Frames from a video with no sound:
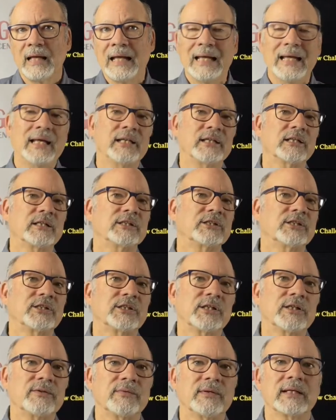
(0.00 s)
In
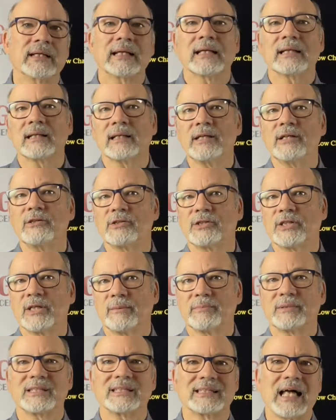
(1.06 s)
considering
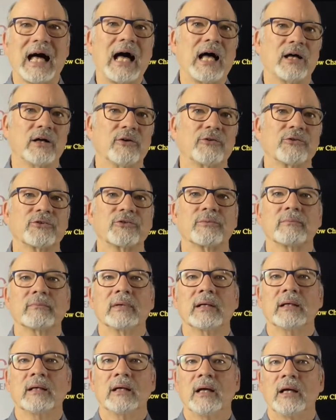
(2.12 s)
leadership styles,
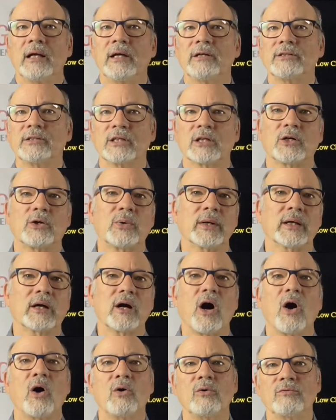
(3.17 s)
here's a
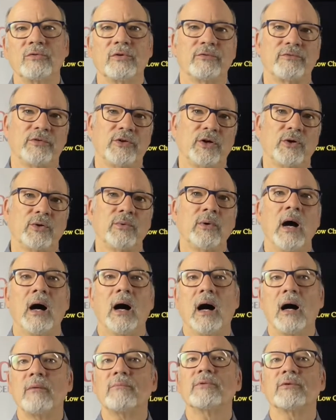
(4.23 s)
quick overview
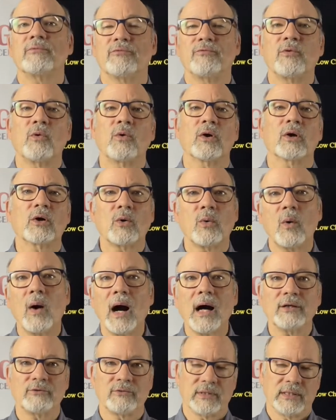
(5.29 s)
of the four
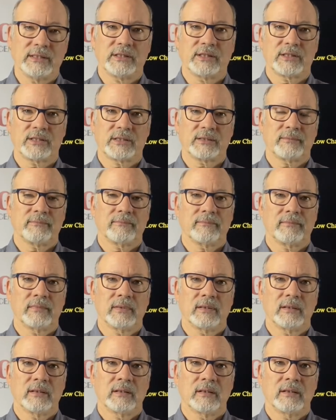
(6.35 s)
quadrants.
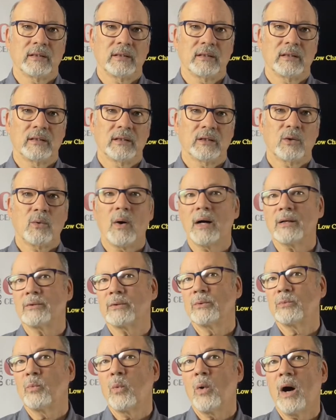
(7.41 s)

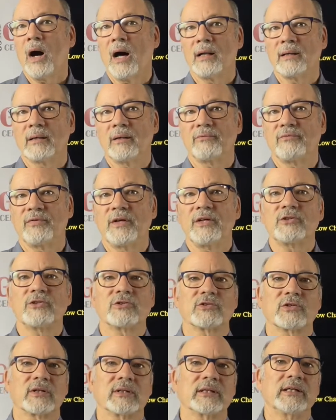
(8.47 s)
Quadrant 1
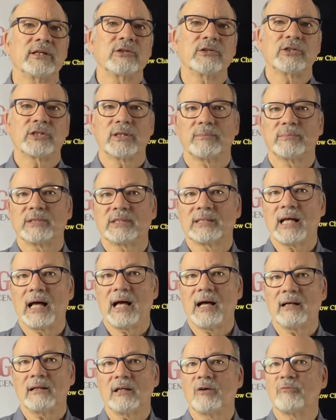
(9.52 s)
features a leadership
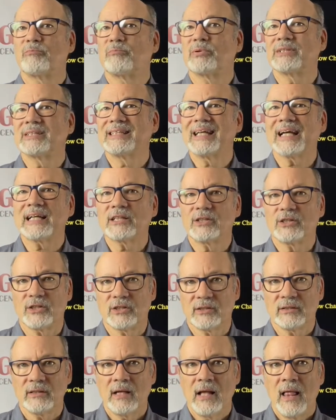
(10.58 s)
style of
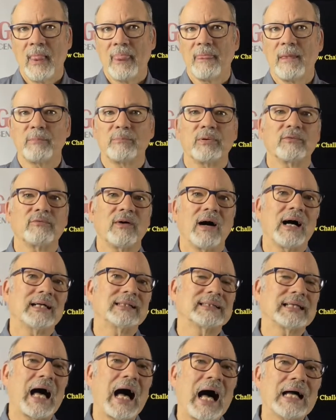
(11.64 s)
protector that
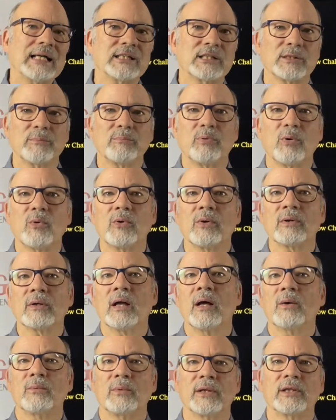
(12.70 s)
provides high support
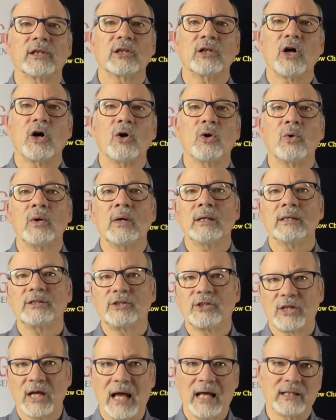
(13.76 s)
with low
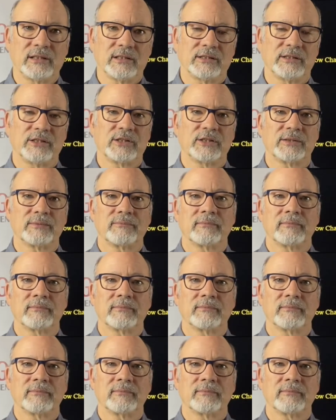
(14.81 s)
challenge.